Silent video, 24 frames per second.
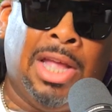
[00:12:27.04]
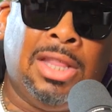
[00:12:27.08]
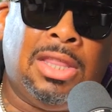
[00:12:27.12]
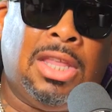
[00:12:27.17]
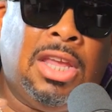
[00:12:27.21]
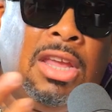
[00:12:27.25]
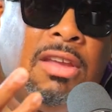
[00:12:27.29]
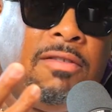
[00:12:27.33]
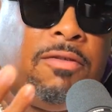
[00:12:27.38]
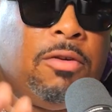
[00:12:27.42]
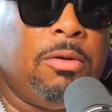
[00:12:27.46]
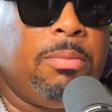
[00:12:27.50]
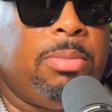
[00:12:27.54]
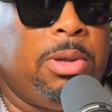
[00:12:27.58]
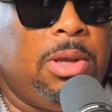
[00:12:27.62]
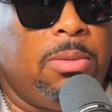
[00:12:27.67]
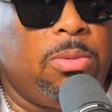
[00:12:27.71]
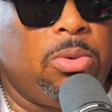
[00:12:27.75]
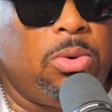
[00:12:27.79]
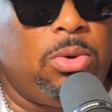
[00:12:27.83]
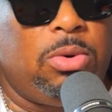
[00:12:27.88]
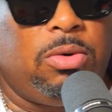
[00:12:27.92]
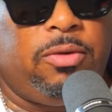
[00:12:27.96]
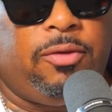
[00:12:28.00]
thing for
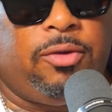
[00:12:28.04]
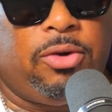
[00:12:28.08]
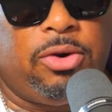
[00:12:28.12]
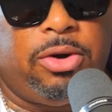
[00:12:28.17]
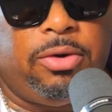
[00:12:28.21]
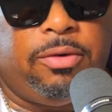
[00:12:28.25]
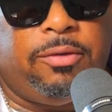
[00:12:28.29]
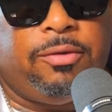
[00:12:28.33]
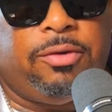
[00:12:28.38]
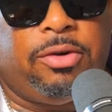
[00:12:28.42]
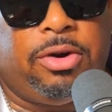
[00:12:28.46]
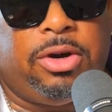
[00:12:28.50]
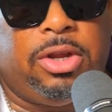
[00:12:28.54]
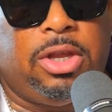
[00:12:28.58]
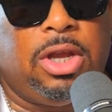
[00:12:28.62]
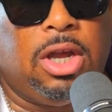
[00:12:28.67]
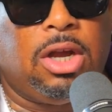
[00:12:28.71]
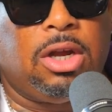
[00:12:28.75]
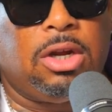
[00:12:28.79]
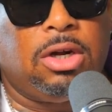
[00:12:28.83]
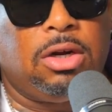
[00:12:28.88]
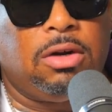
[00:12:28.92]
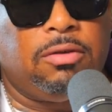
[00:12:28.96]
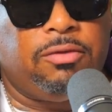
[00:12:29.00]
people for the
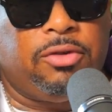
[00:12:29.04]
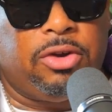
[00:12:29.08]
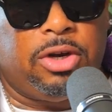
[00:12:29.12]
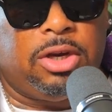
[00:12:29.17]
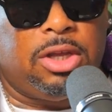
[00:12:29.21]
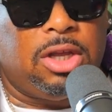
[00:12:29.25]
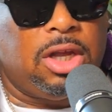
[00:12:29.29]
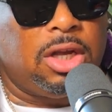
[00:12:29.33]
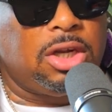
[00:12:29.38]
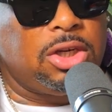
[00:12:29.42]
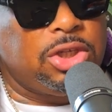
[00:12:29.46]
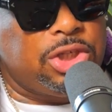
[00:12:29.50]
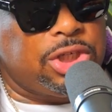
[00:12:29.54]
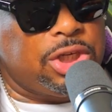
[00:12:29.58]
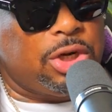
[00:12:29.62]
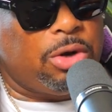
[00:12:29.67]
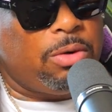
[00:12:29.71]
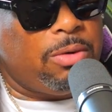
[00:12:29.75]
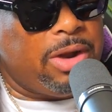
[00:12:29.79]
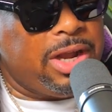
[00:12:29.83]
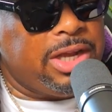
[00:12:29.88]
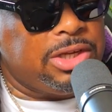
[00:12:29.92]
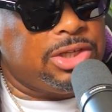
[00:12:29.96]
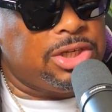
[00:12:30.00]
younger
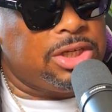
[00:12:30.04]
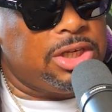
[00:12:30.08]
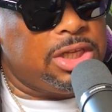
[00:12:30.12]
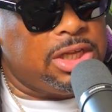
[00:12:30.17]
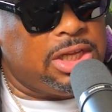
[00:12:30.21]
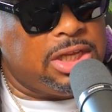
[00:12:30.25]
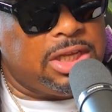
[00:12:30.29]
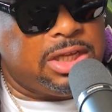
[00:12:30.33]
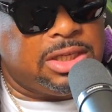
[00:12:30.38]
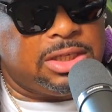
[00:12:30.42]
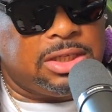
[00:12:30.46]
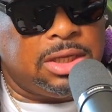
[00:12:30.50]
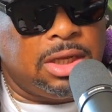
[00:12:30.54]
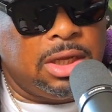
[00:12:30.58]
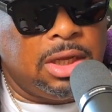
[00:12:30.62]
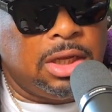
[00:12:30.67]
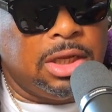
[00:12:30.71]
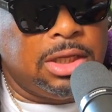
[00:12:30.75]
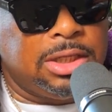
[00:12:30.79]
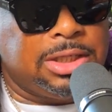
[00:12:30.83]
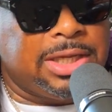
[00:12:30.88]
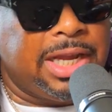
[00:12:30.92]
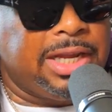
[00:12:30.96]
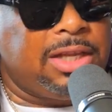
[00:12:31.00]
generation is
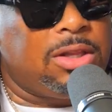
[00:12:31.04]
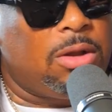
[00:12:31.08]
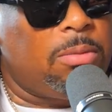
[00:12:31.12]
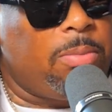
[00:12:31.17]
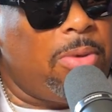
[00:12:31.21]
take the